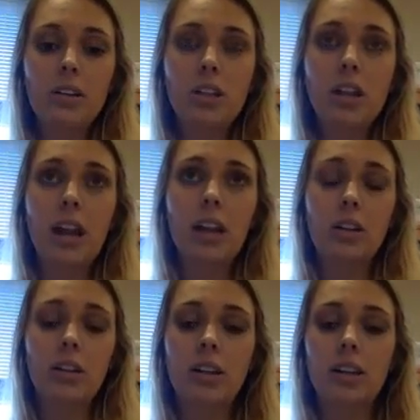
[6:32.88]
she
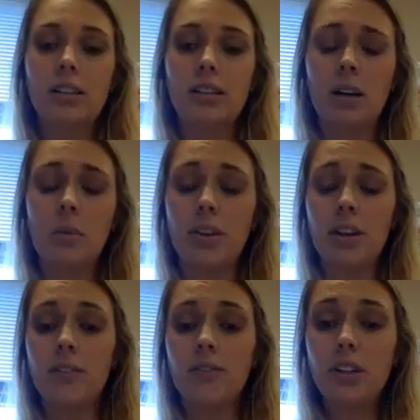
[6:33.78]
handled an incident with an
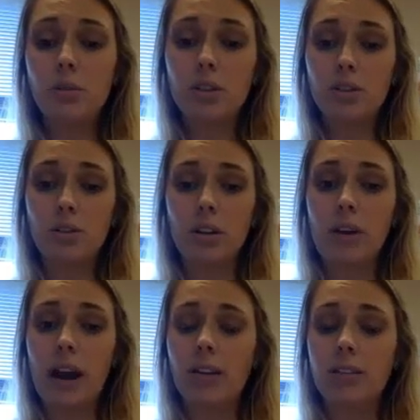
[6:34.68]
individual student
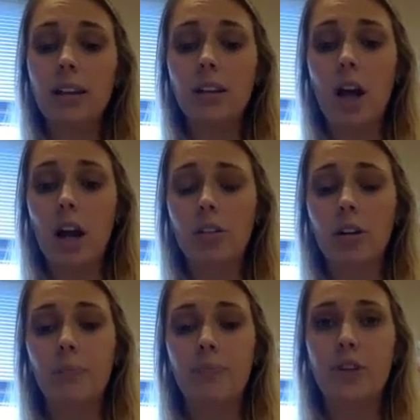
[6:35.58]
right outside the locker
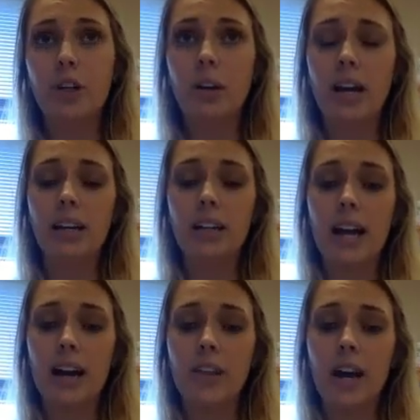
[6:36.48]
room, she went ahead and
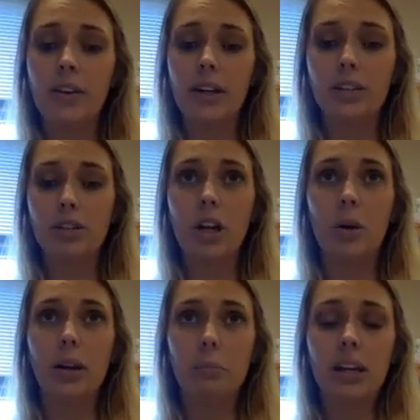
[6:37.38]
allowed the other kids to
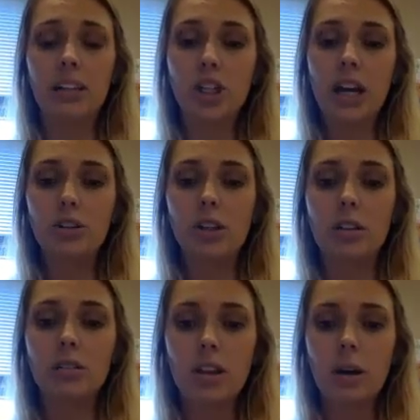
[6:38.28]
go in and begin
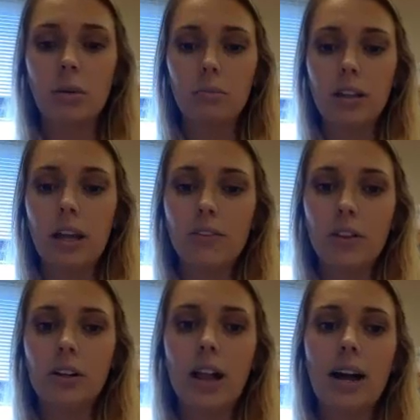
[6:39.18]
changing so they wouldn't be late for
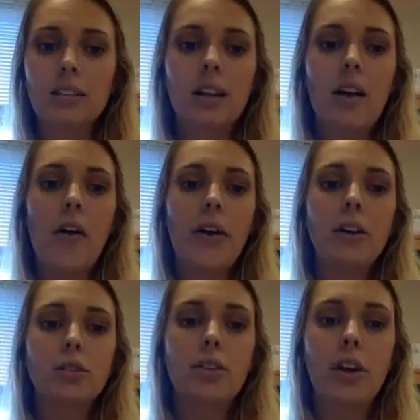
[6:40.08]
their class.
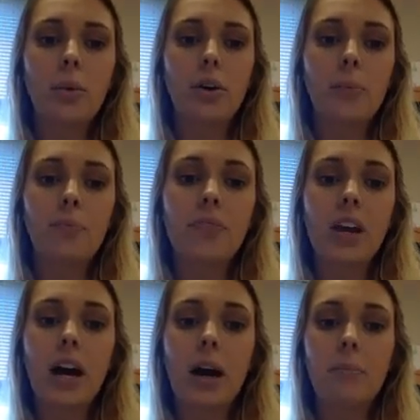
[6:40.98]
So they were
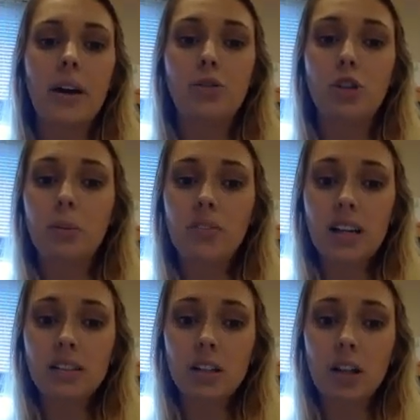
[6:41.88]

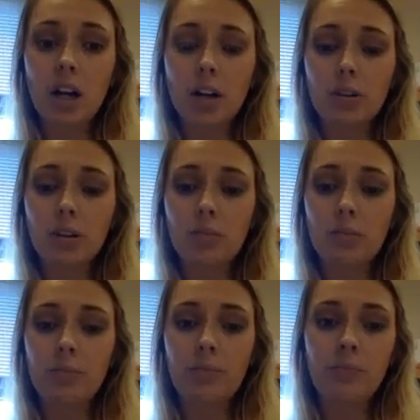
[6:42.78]
unsupervised in a locker room.